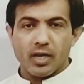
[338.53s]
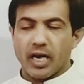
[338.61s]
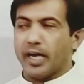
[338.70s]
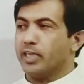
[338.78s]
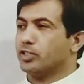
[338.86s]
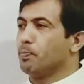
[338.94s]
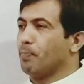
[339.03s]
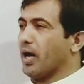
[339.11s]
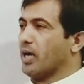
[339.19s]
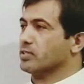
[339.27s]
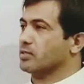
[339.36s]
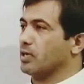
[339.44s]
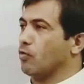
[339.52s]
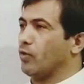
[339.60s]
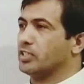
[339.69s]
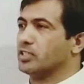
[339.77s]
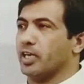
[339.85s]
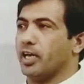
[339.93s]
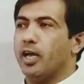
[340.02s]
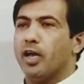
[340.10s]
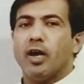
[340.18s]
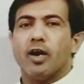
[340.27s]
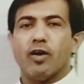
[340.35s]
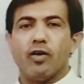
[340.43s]
As in Pakistan, we say
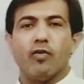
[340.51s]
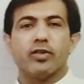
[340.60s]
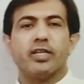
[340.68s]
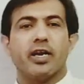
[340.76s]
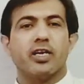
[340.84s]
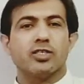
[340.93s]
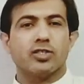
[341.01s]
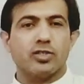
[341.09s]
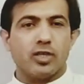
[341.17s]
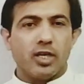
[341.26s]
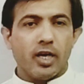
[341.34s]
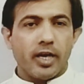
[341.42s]
there is